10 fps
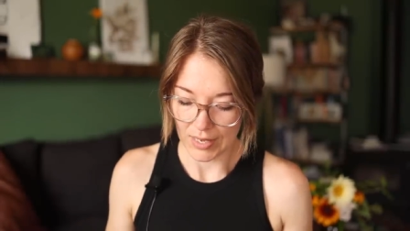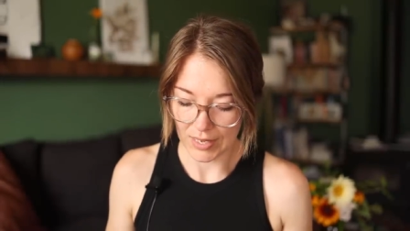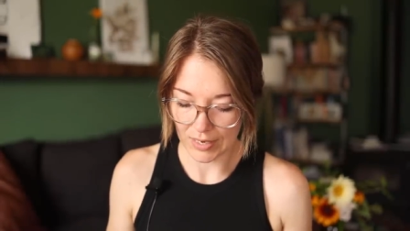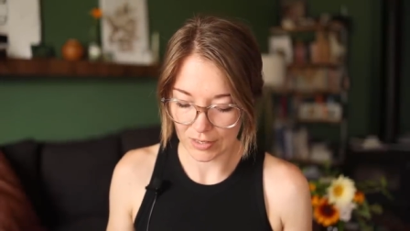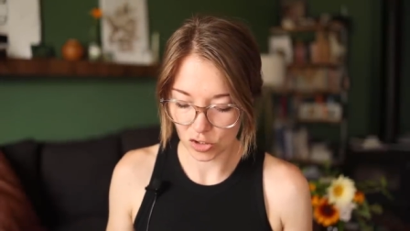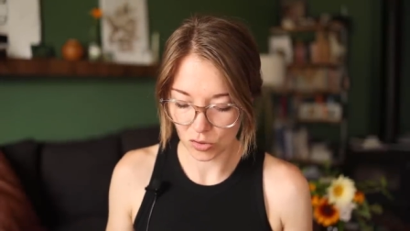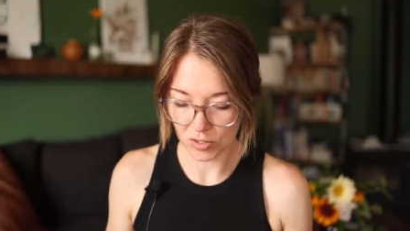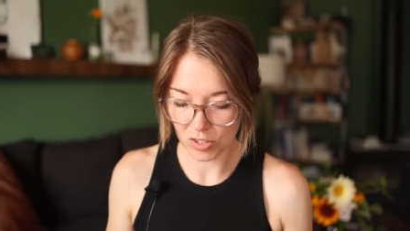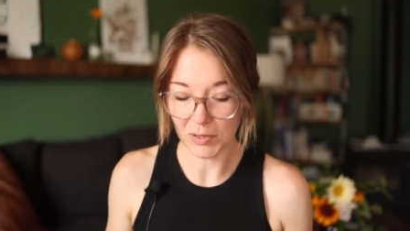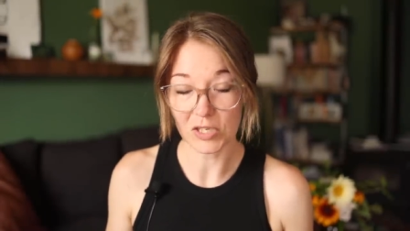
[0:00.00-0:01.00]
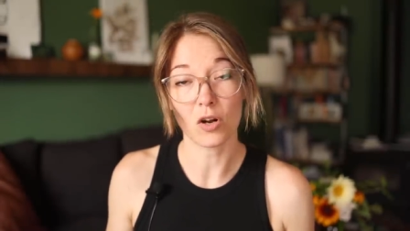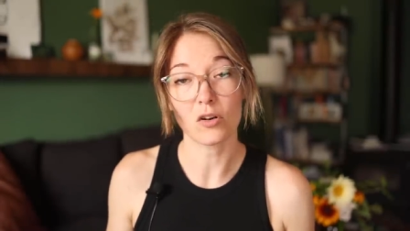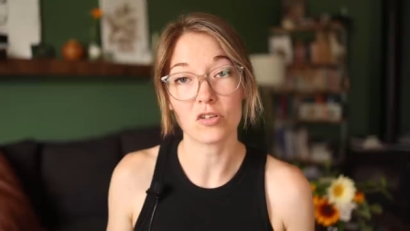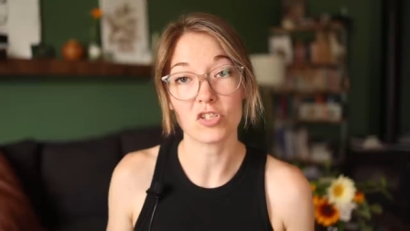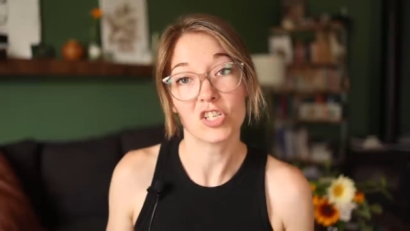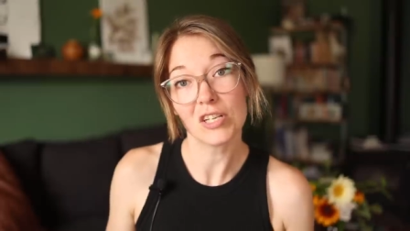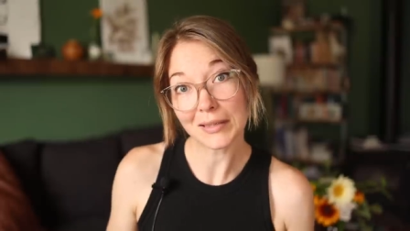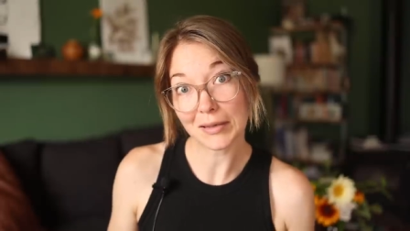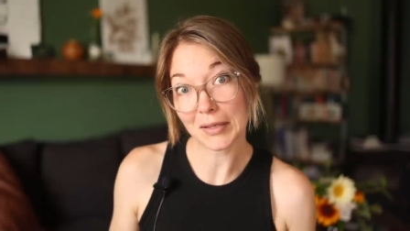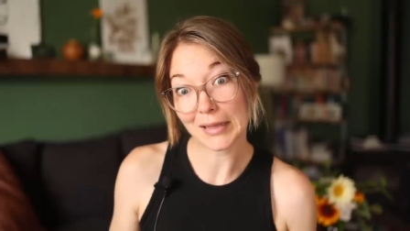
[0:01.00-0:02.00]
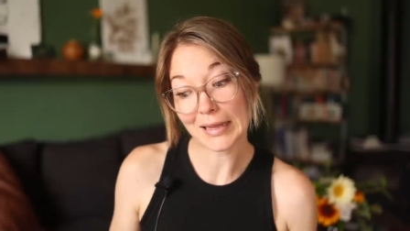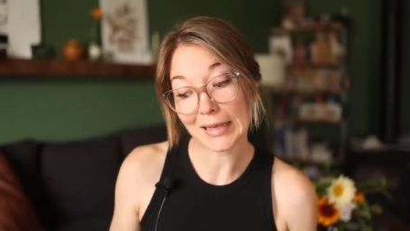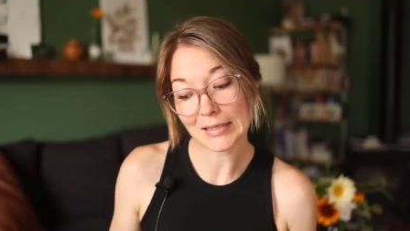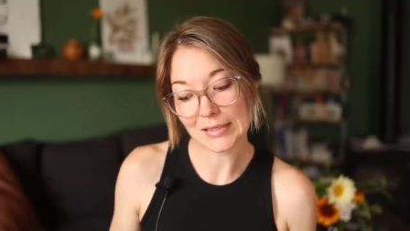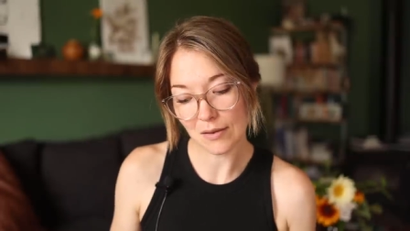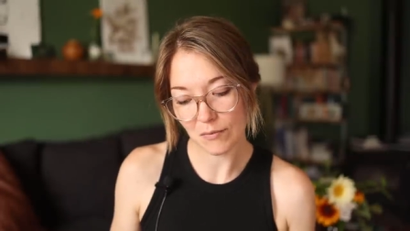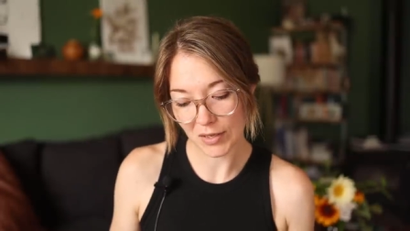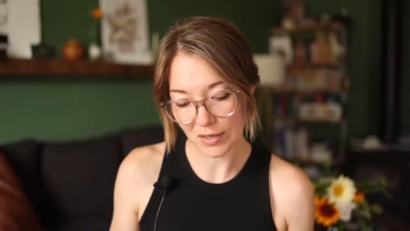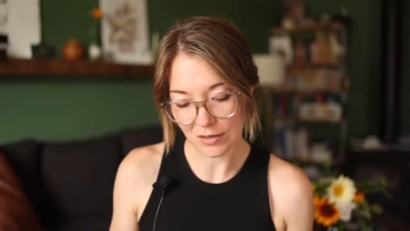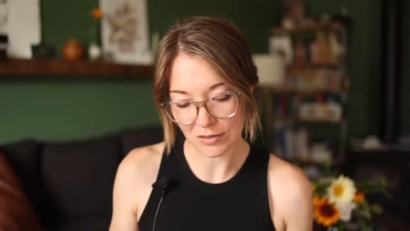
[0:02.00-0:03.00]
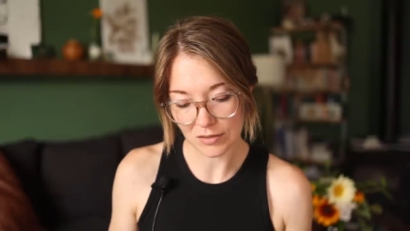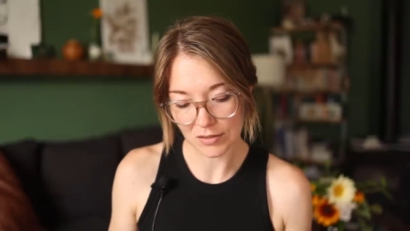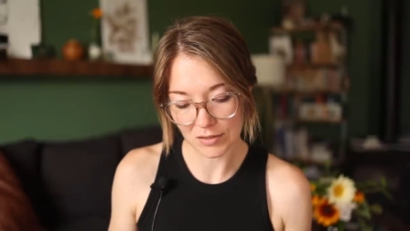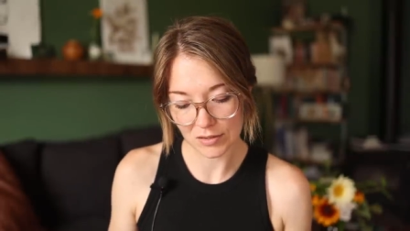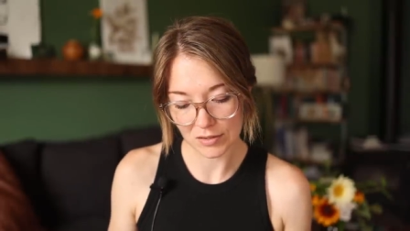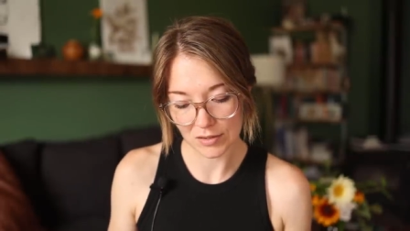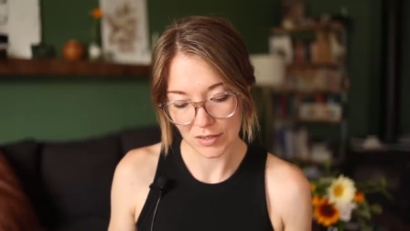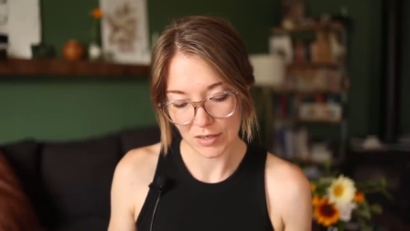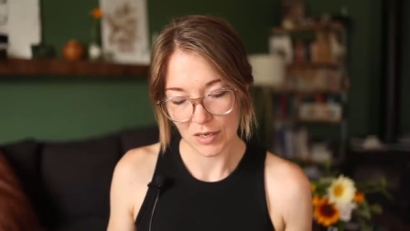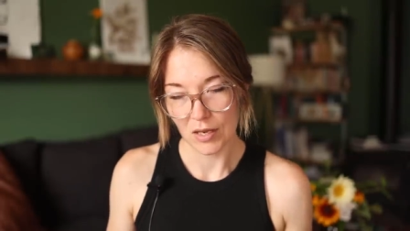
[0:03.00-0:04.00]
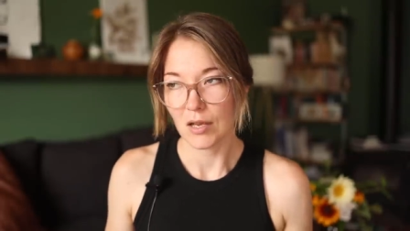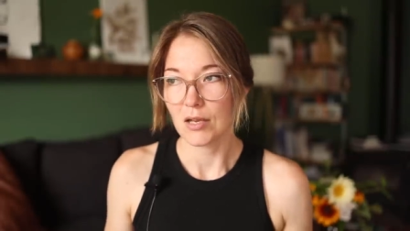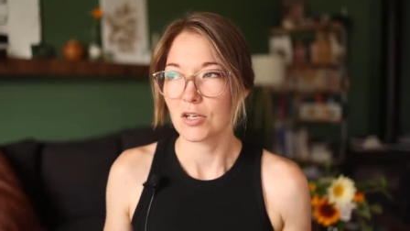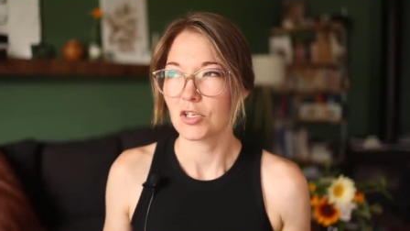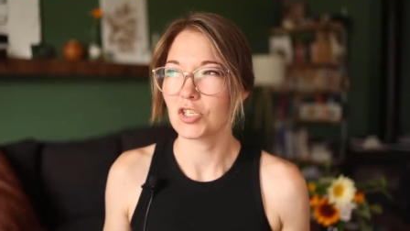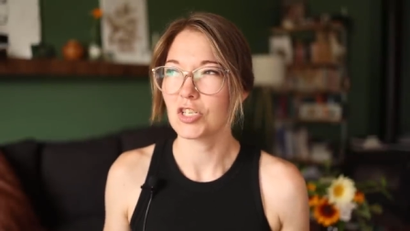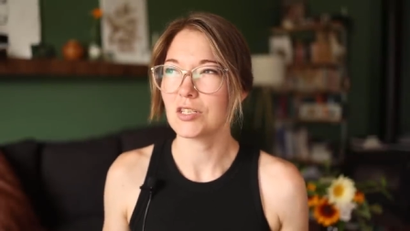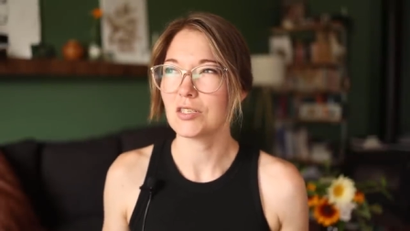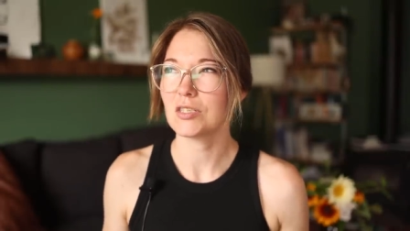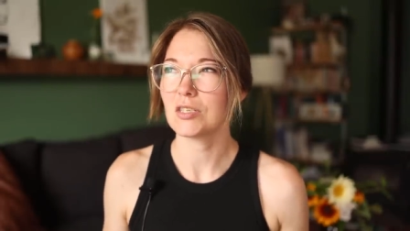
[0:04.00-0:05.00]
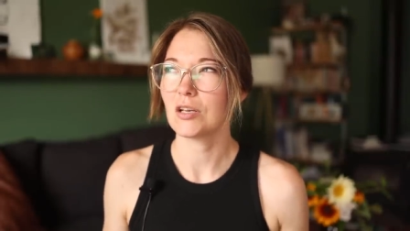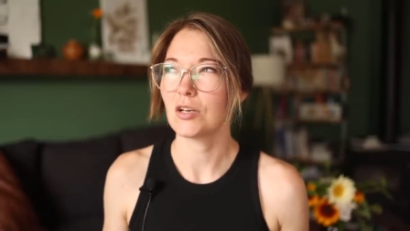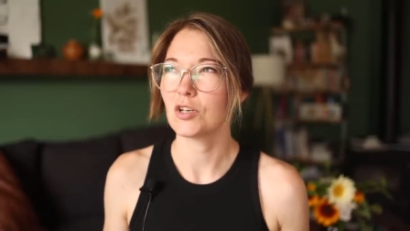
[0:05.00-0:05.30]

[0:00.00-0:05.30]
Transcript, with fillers: And I showed it to my daughter and she really likes it because she's